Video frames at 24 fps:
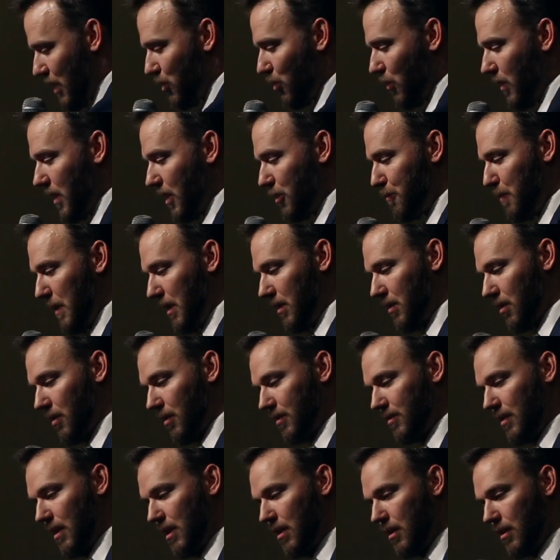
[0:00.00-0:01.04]
that's what SB
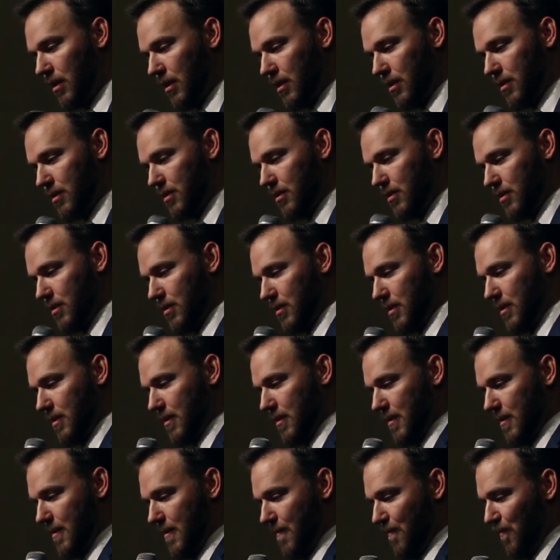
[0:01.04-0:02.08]
13 does.
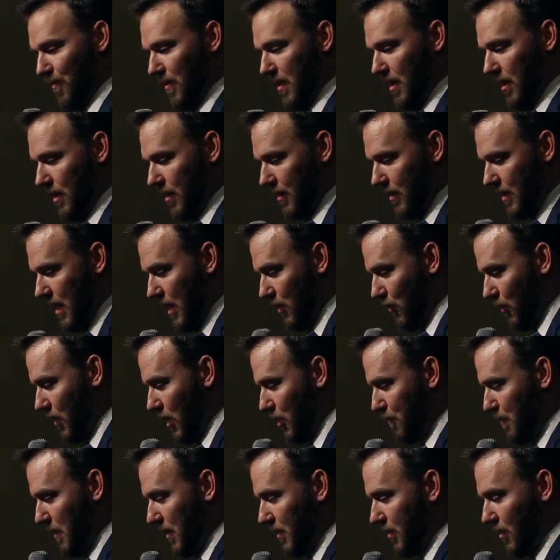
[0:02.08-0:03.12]
That's what
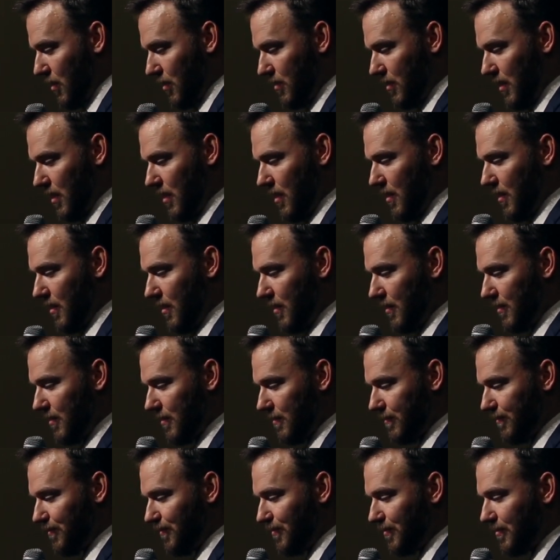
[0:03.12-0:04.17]
SB 13
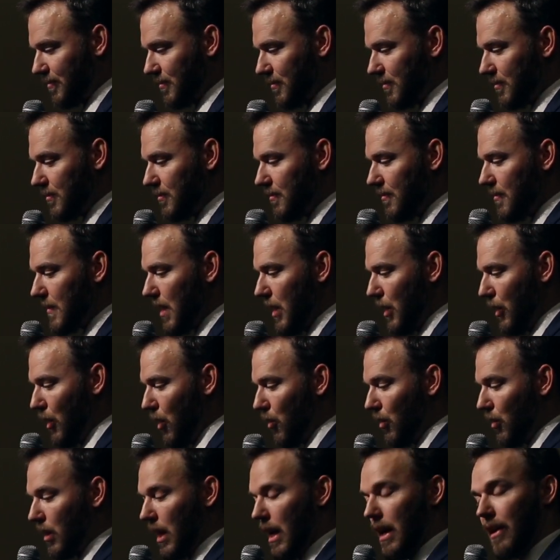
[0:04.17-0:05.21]
does. You
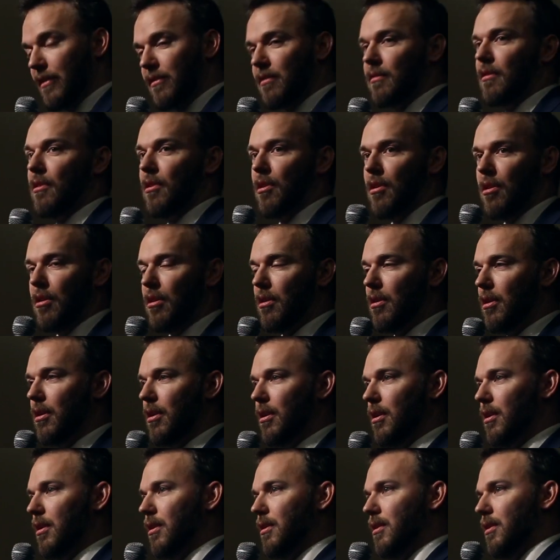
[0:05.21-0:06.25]
know, God's law,
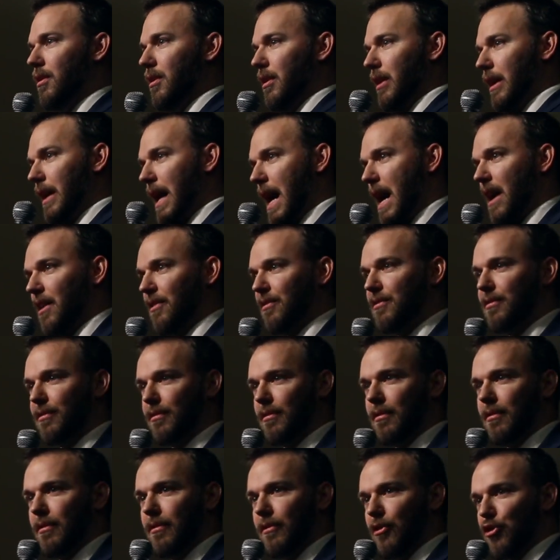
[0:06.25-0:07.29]
it has,
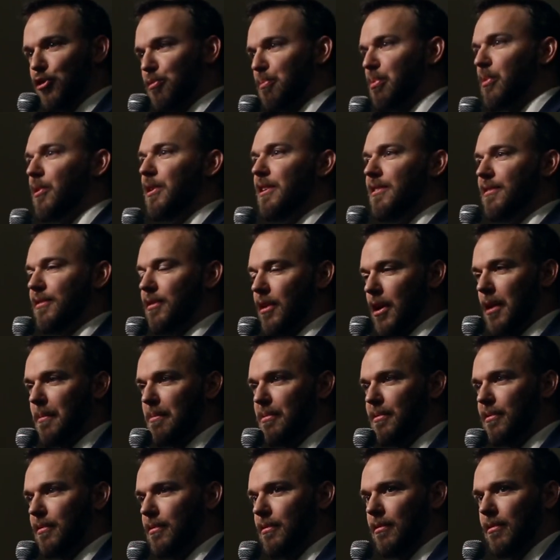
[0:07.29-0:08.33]
there's
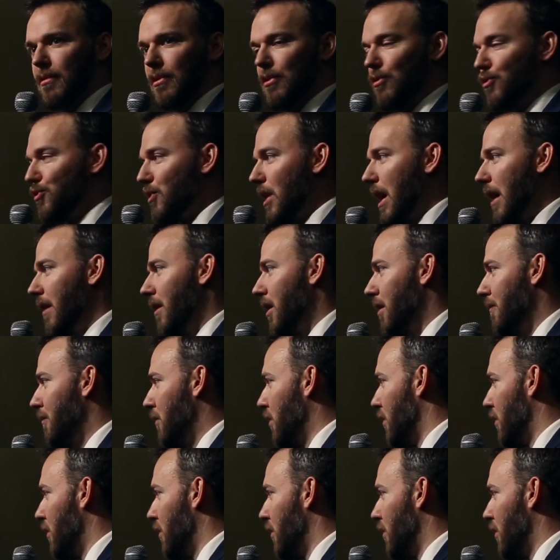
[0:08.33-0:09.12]
precepts. You shall not